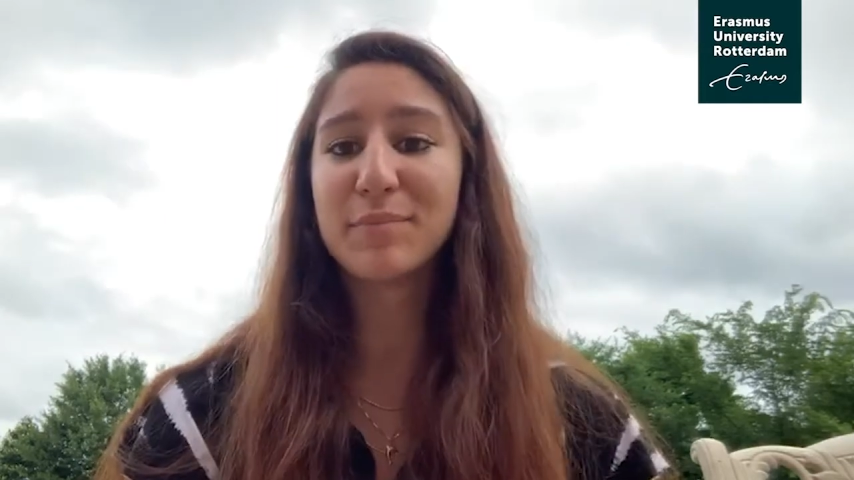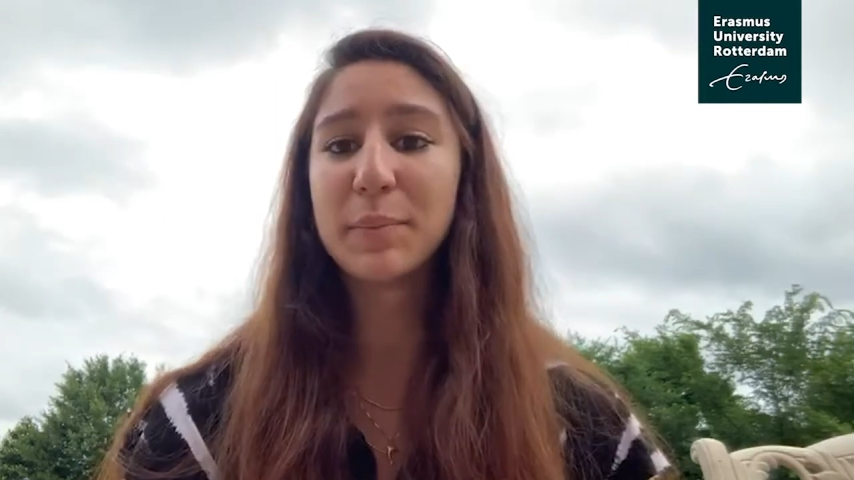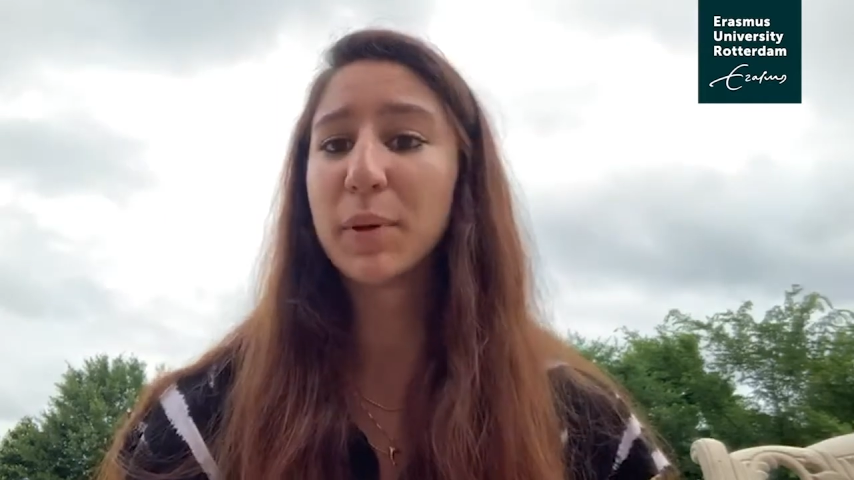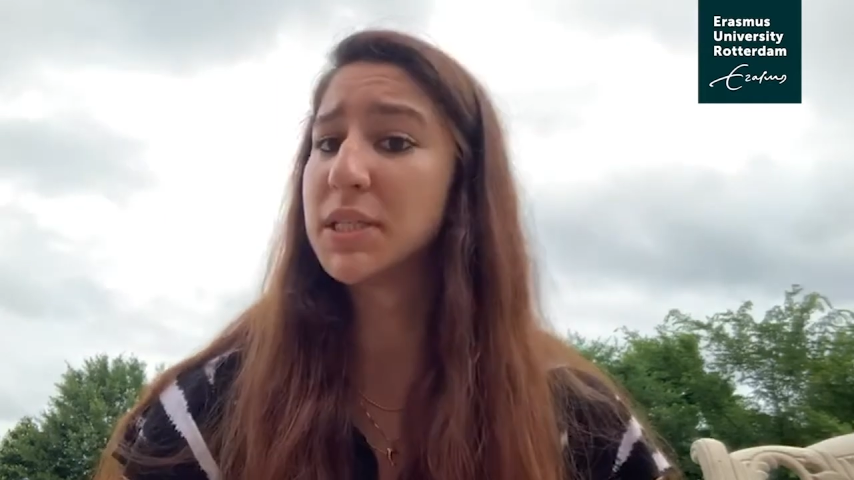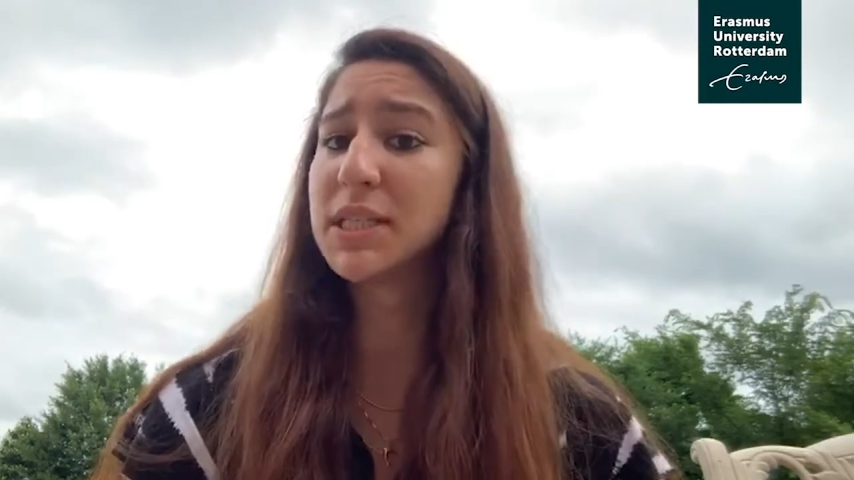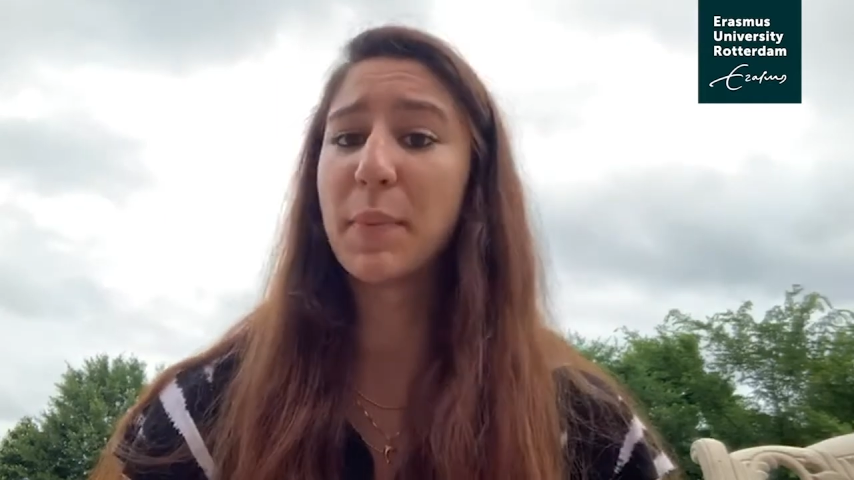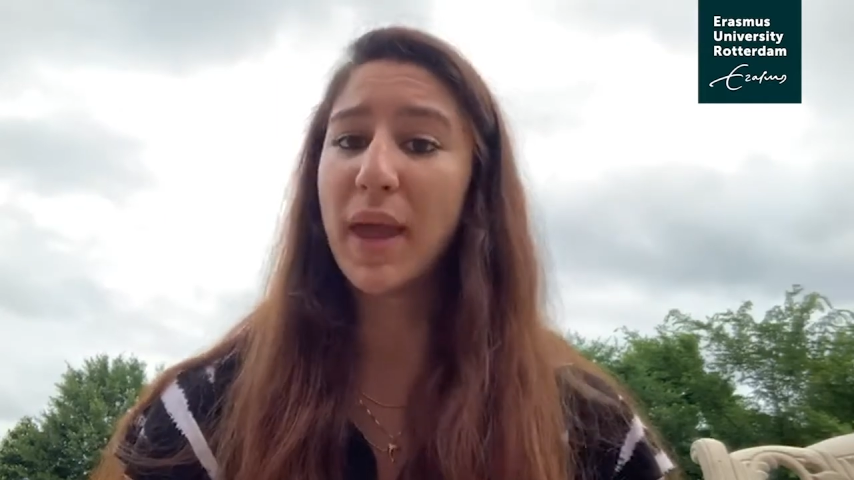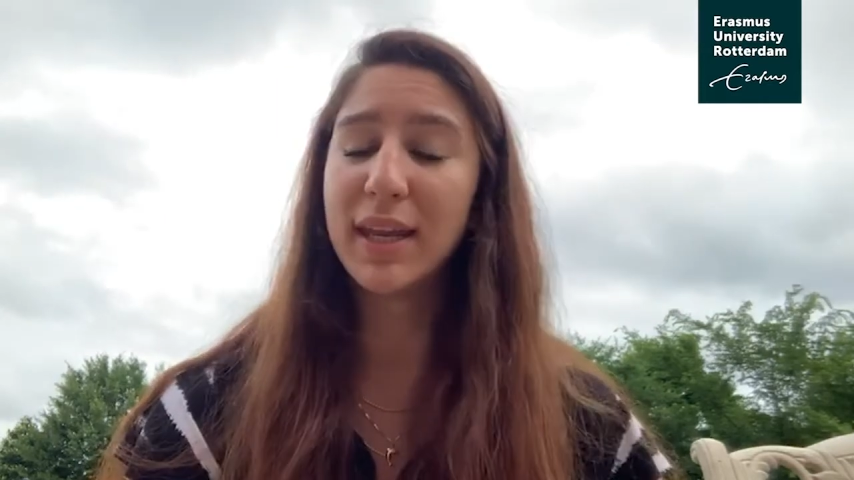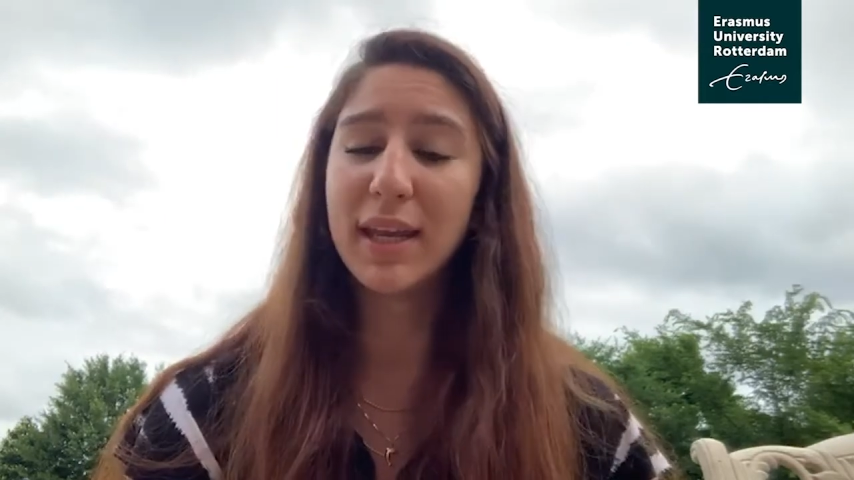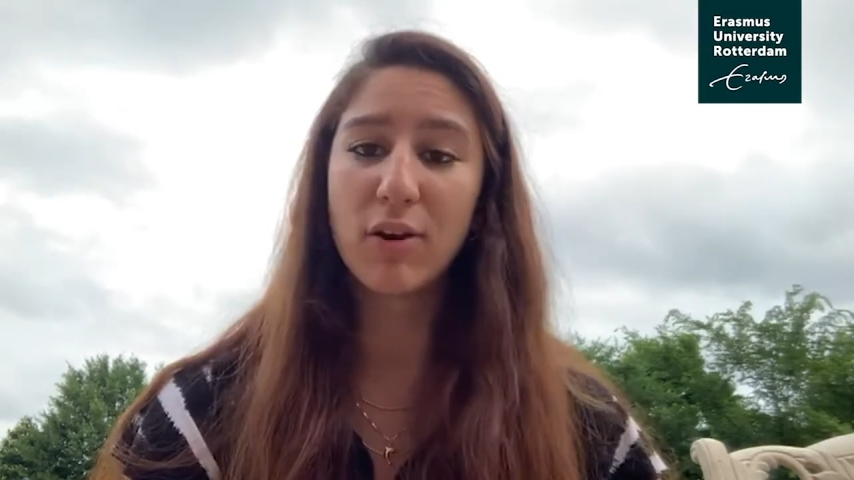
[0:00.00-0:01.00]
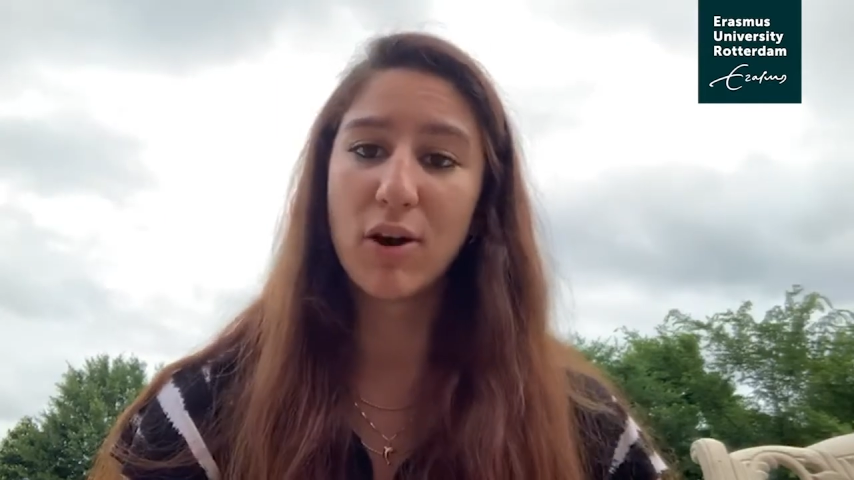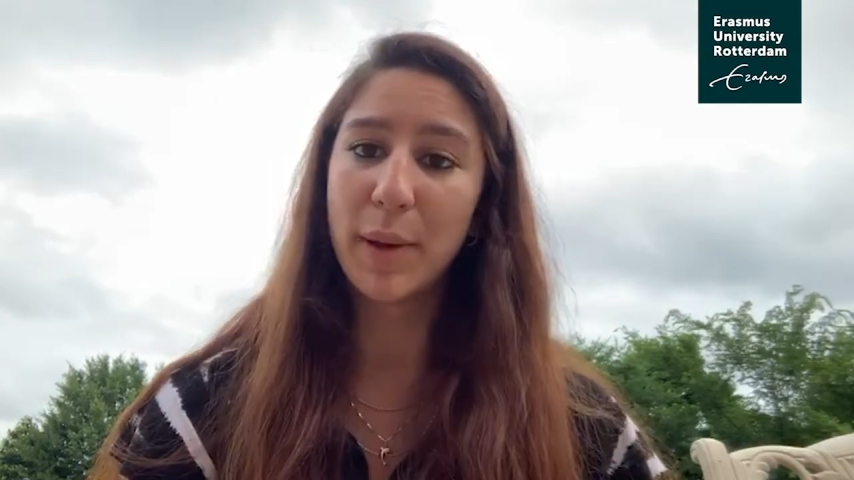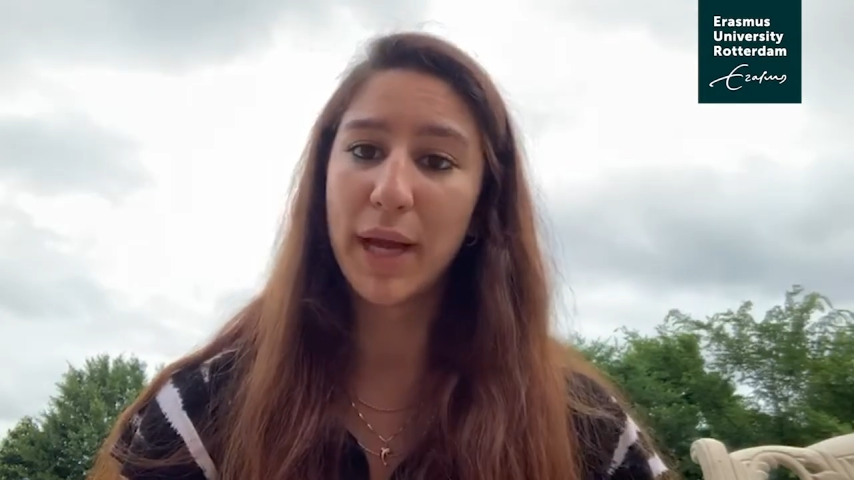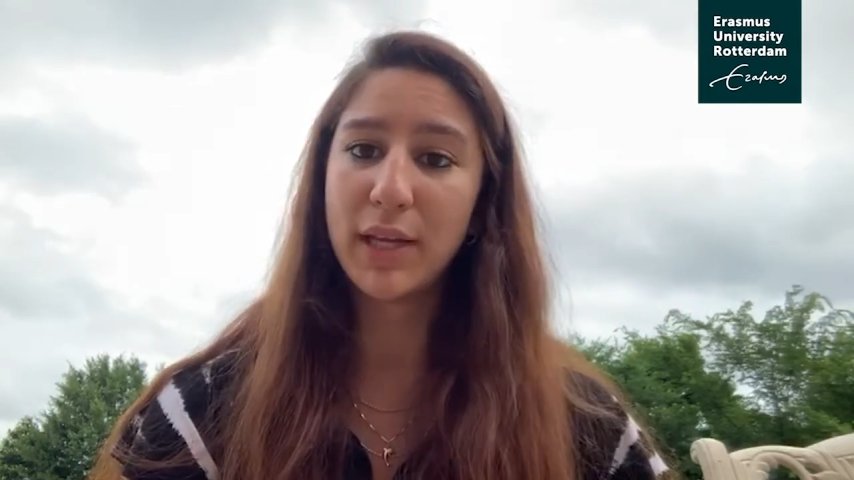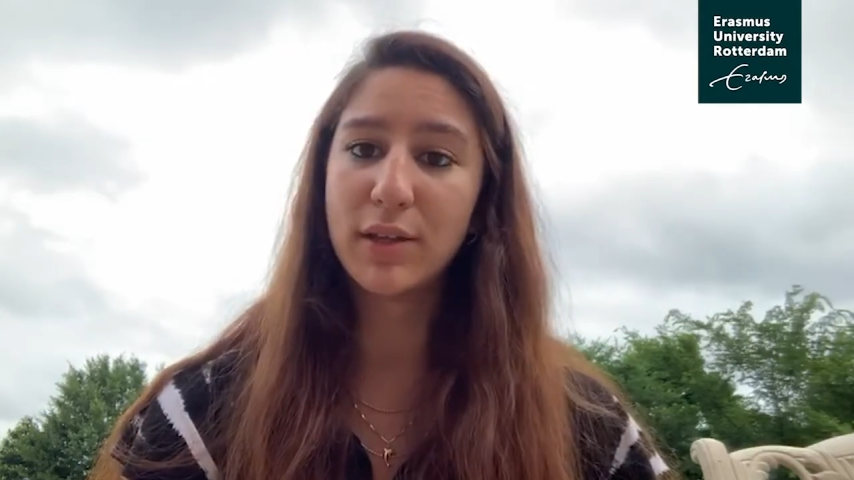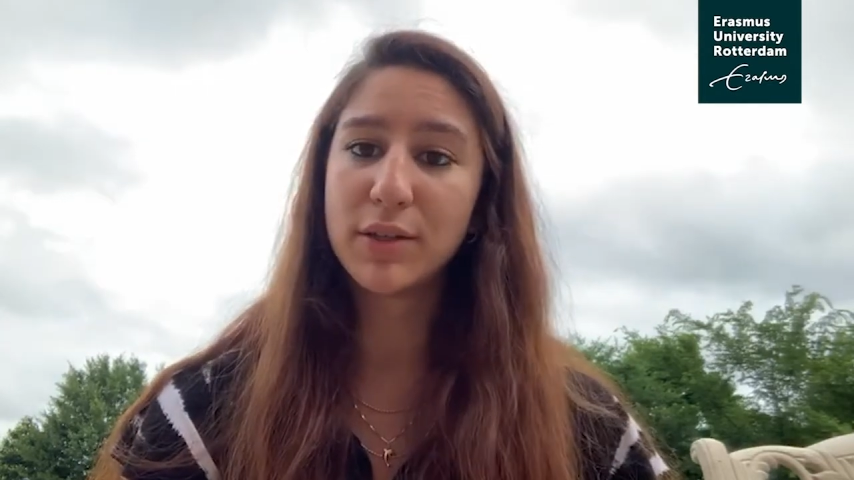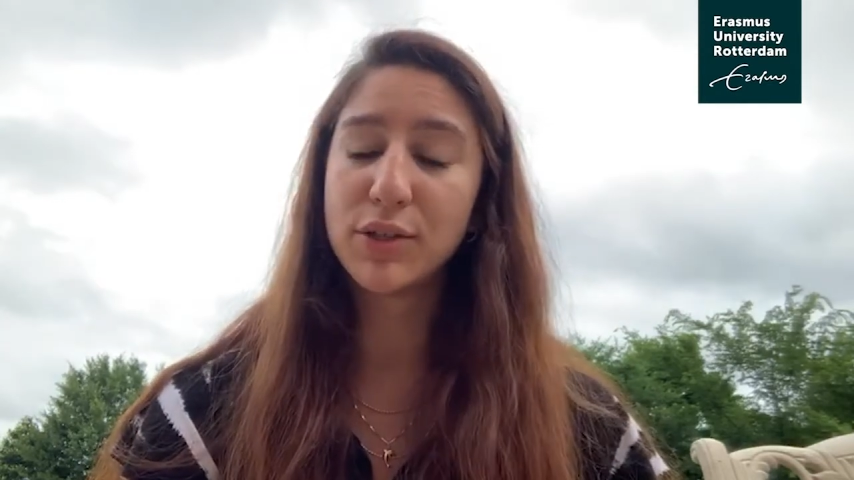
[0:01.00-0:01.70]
been participating in all my